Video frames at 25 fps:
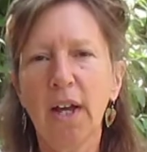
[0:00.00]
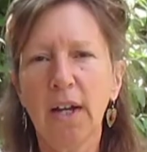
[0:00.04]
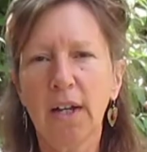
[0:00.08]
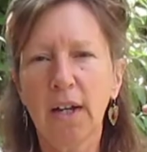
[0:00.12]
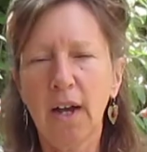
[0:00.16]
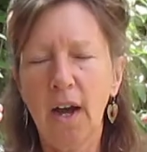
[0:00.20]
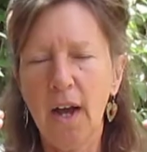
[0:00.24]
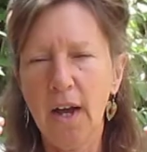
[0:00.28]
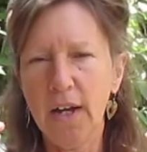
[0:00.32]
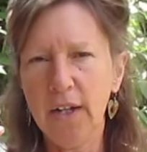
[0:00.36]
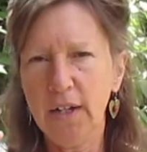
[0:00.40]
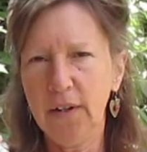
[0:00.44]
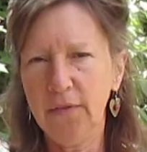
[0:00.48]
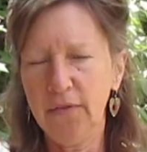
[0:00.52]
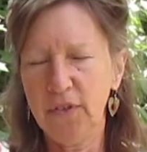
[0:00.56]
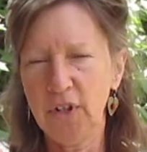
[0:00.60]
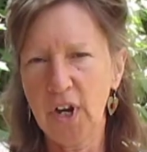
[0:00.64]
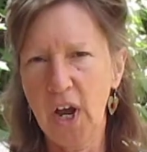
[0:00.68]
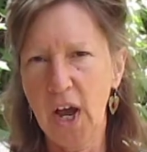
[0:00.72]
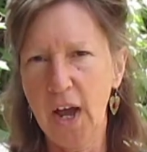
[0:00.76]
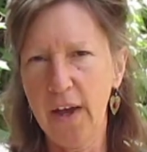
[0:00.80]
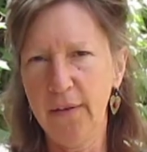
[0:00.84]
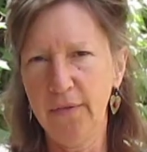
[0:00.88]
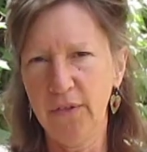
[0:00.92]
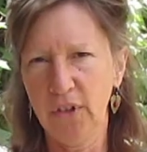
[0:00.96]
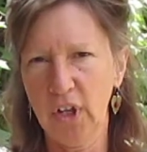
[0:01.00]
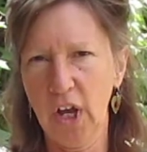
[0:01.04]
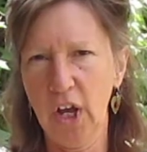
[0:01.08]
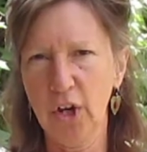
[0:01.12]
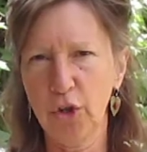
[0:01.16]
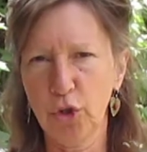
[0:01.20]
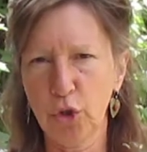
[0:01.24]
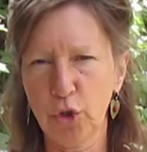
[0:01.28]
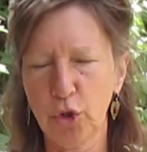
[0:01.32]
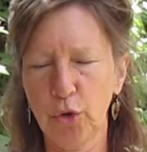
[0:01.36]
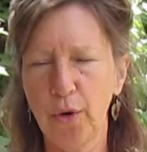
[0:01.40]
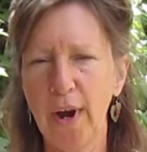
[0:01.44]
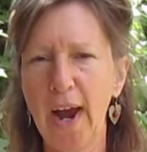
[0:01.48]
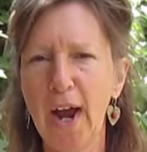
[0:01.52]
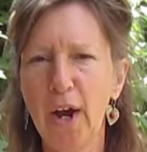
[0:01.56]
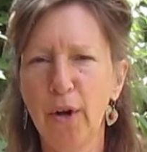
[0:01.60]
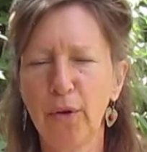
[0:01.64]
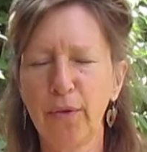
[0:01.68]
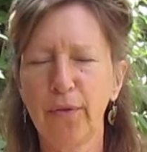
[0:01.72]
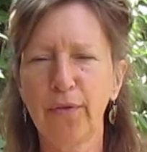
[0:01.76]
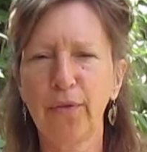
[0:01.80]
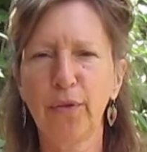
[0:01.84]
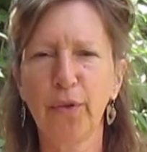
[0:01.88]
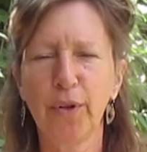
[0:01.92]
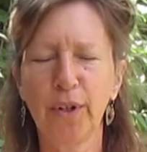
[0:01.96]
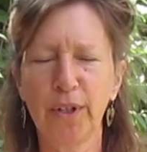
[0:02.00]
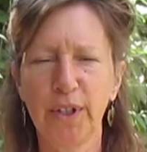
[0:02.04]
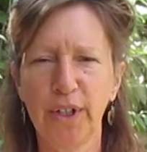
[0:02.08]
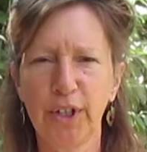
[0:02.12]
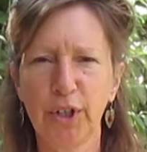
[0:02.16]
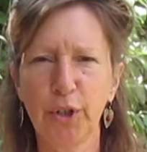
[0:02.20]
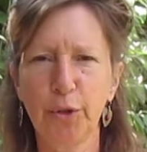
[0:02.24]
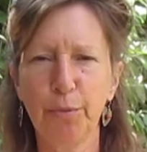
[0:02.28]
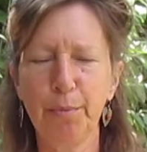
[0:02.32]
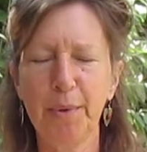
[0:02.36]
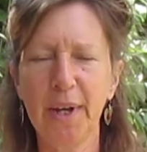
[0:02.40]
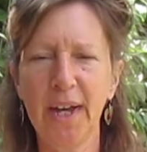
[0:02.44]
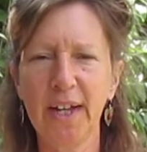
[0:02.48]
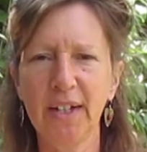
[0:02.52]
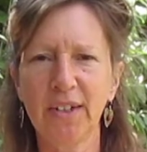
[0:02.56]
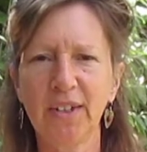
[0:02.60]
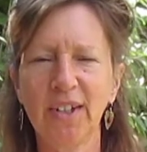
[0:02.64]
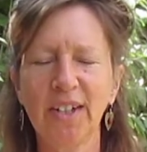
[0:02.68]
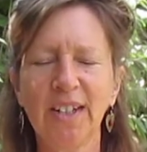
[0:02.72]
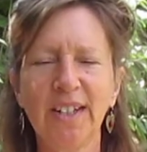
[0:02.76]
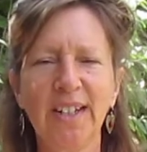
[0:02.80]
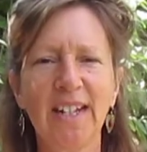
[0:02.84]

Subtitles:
kind of dives underground for a little bit.